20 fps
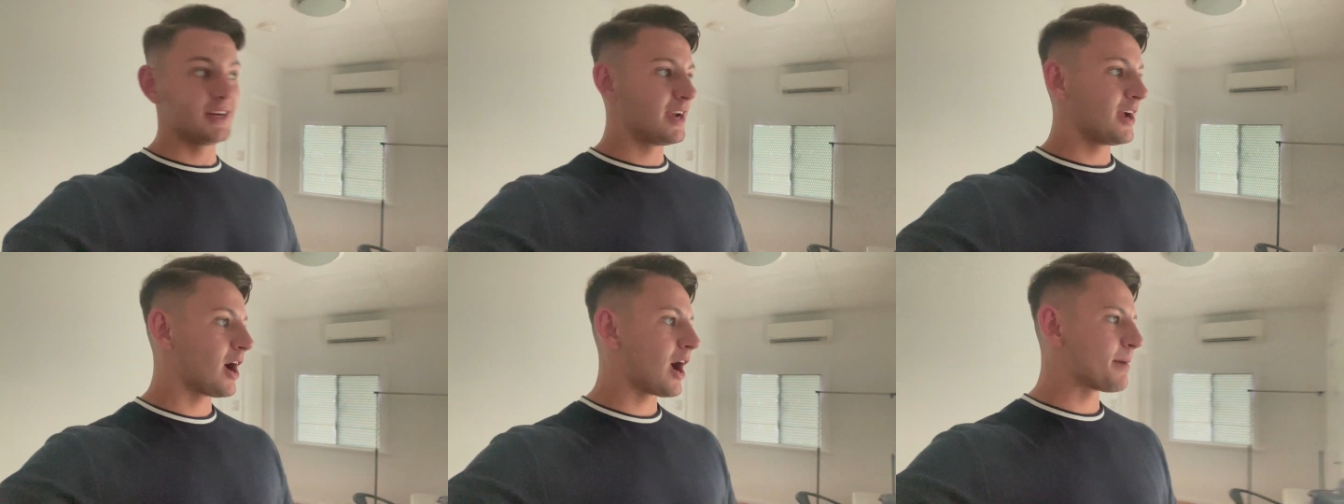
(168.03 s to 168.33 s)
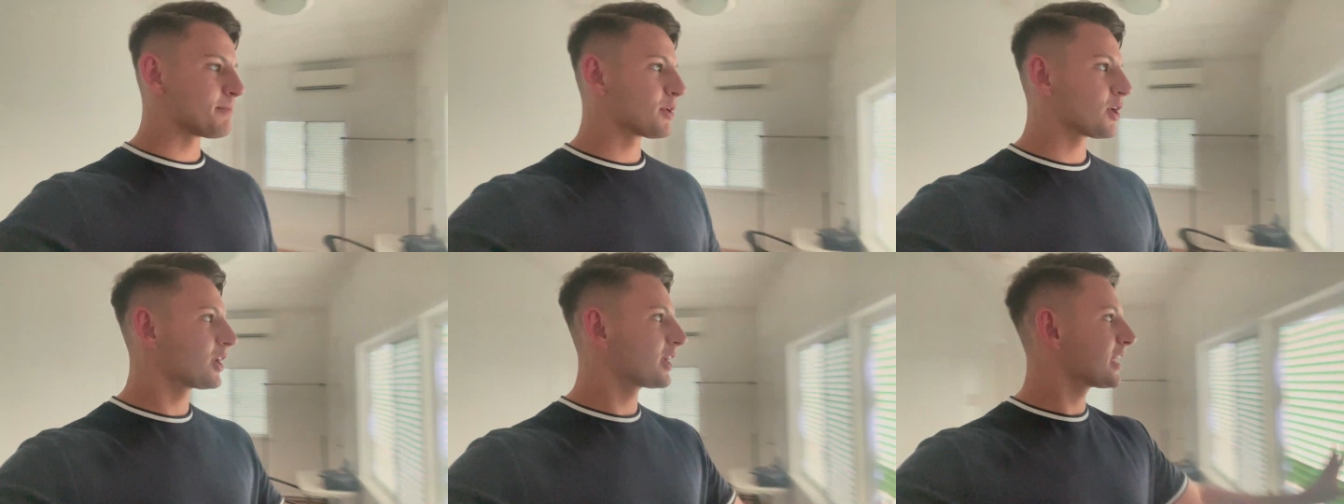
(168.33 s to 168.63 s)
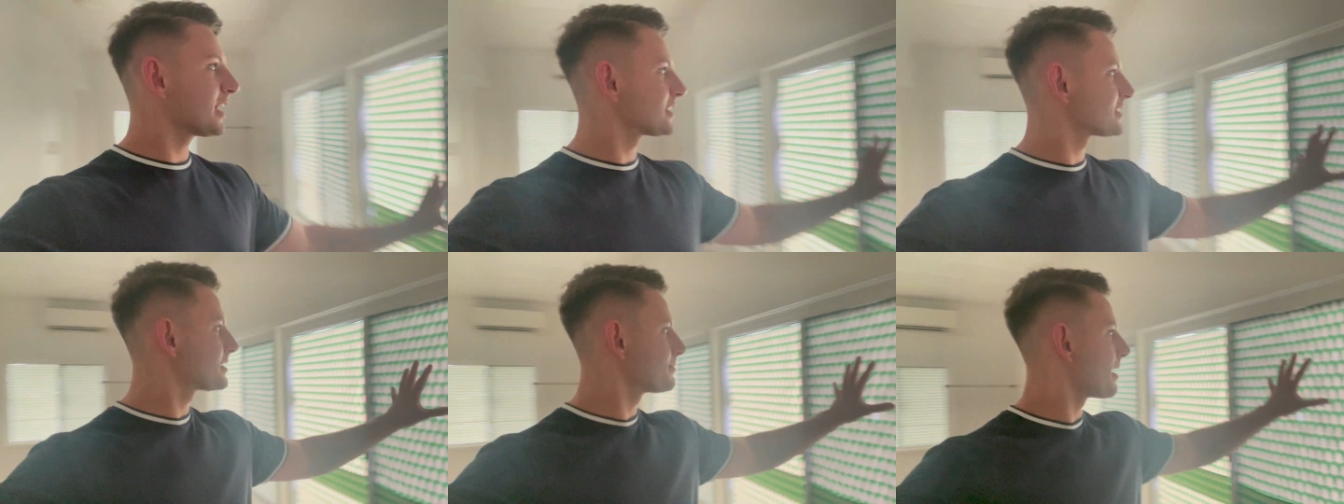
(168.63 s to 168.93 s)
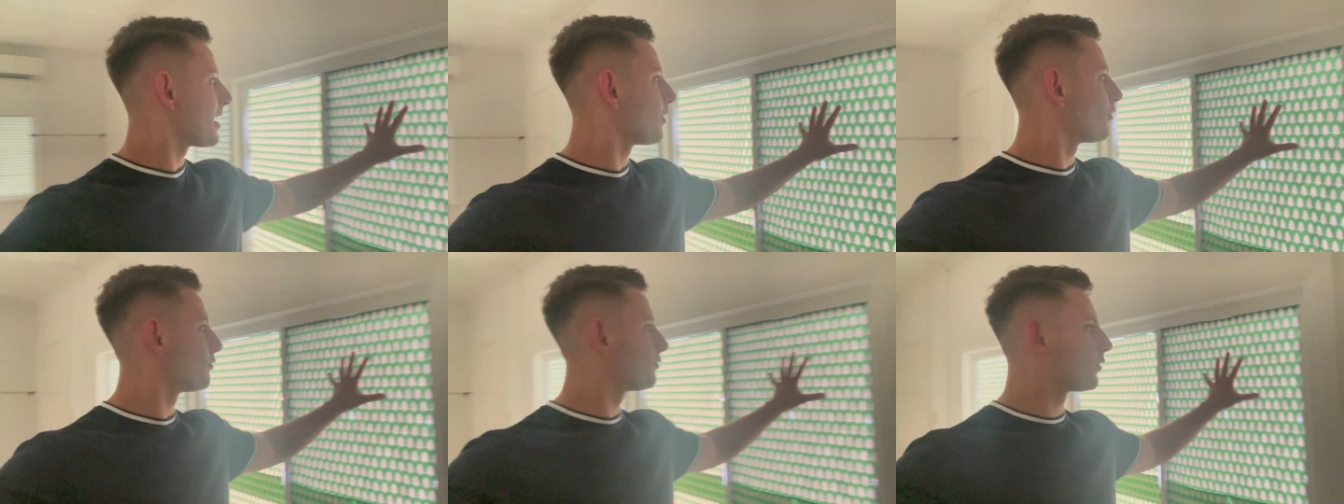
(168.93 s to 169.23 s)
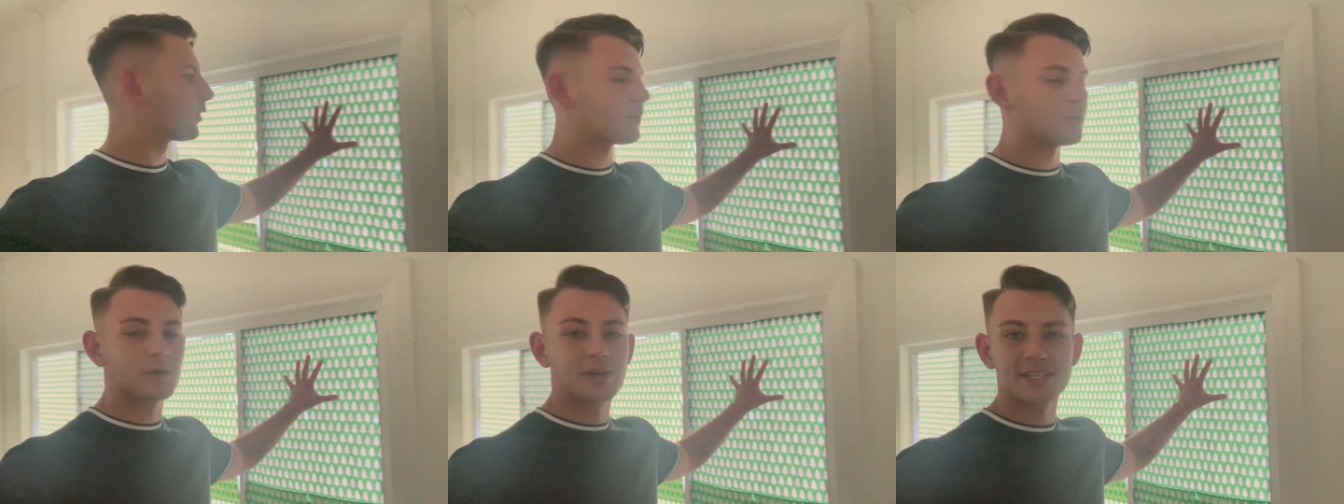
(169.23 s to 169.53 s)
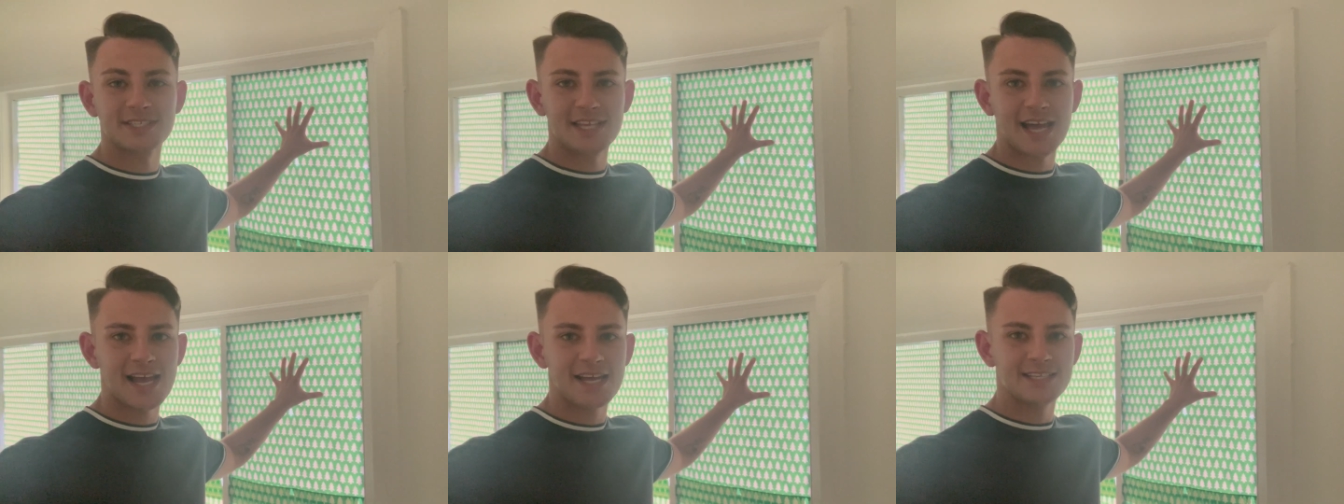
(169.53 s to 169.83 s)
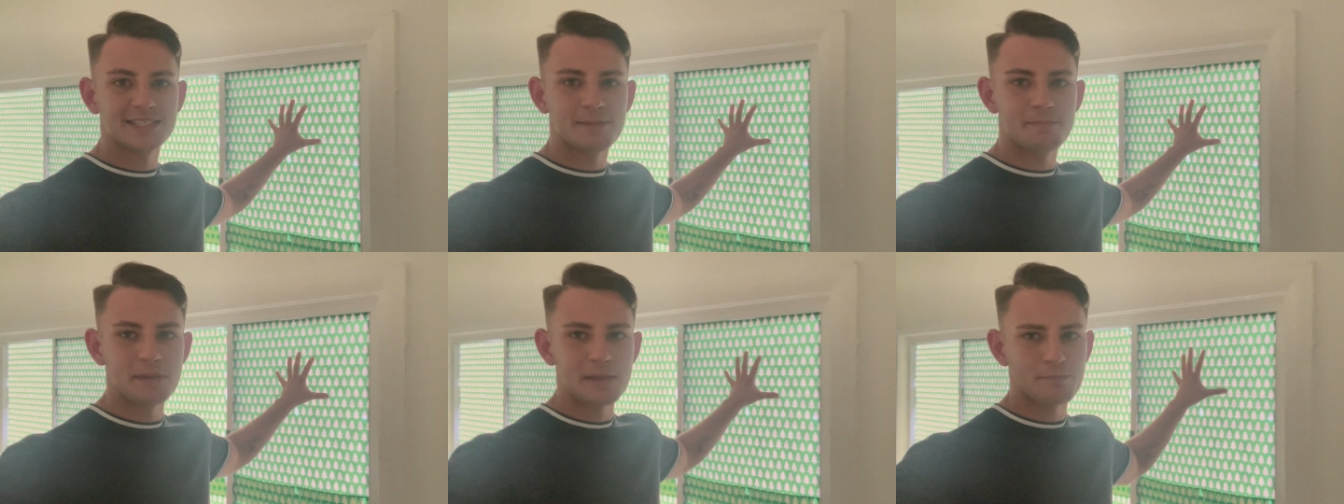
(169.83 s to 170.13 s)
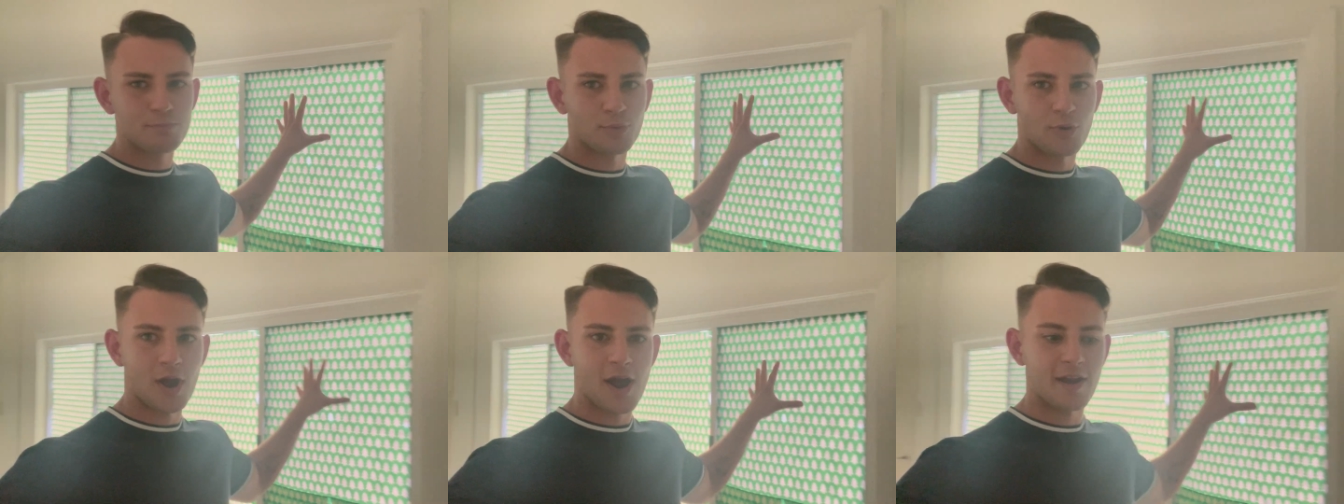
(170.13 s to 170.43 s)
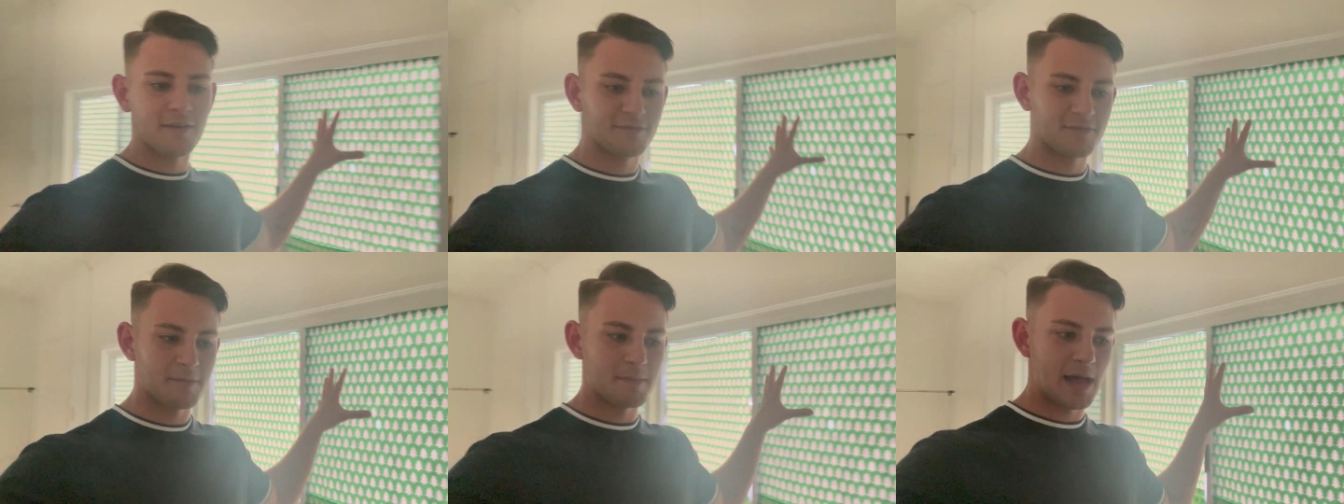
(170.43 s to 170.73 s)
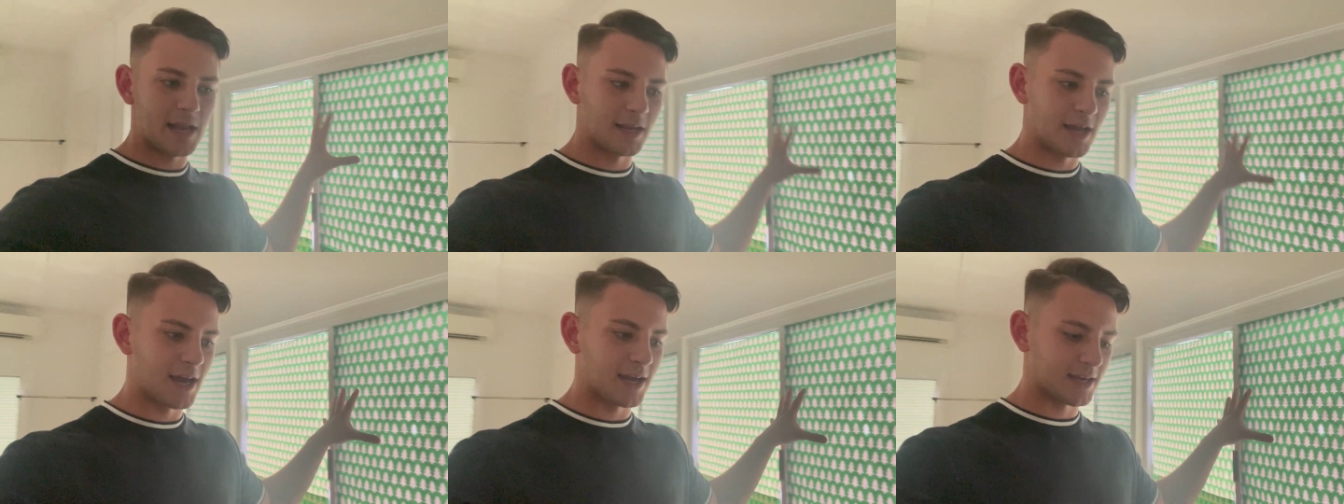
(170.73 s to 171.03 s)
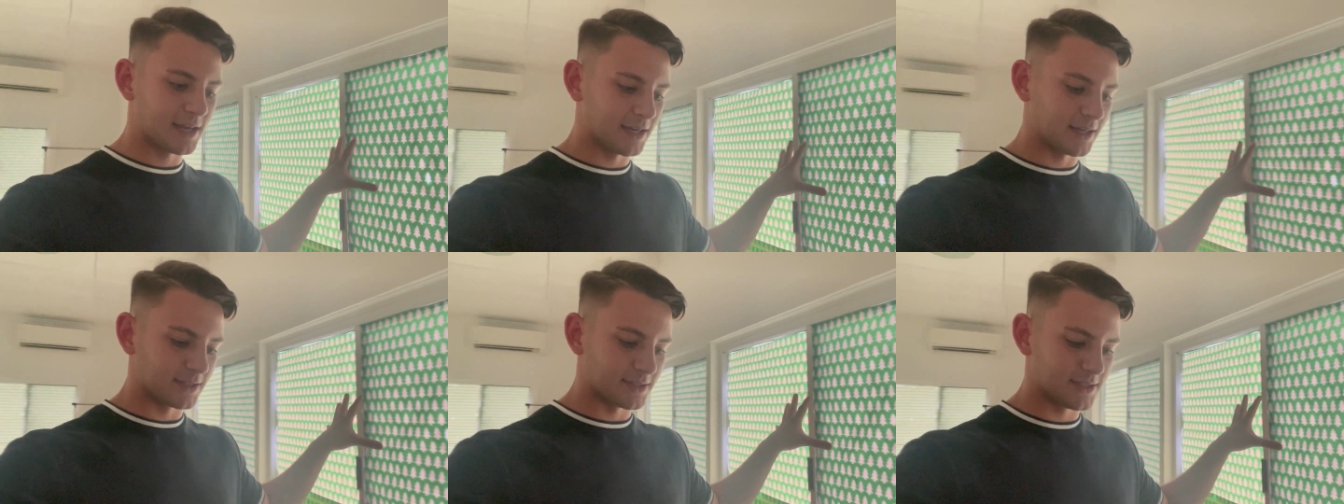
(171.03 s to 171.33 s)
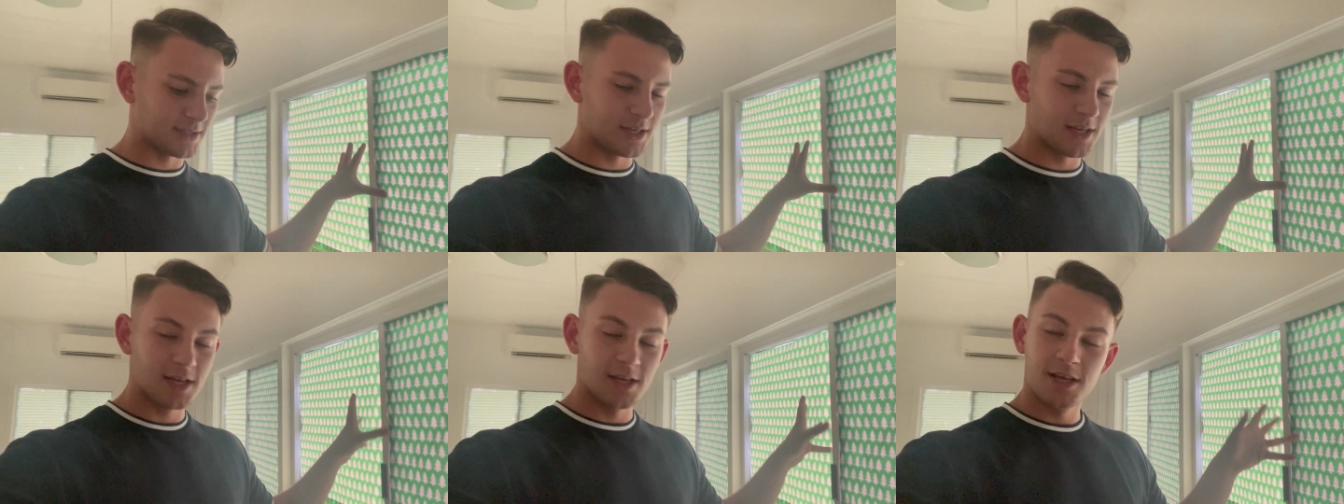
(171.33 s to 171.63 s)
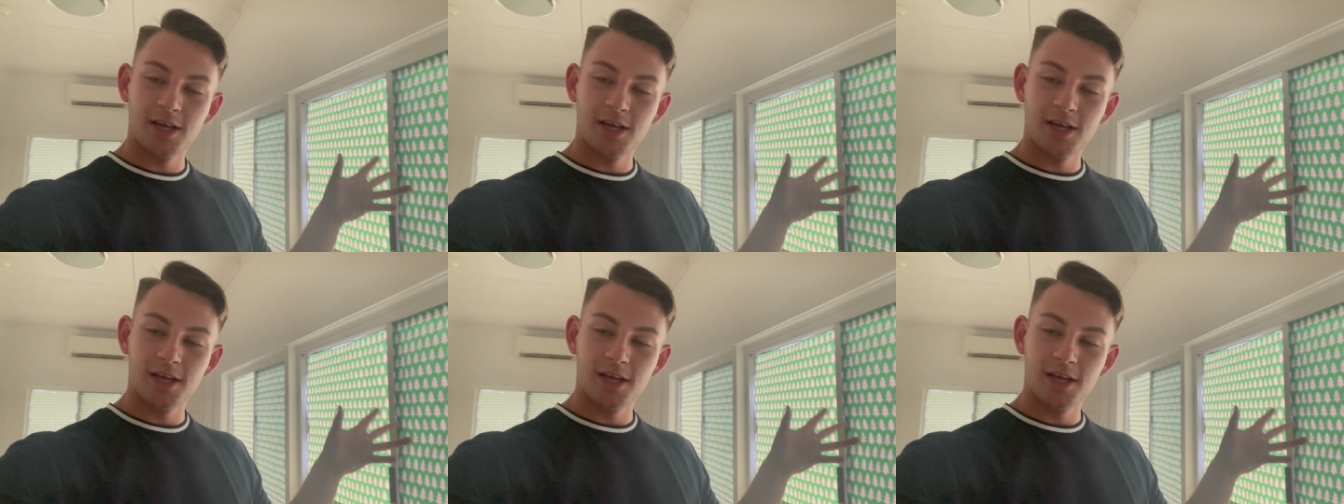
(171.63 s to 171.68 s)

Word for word: I'm gonna get some alfoil because that is a bit bright for my likings.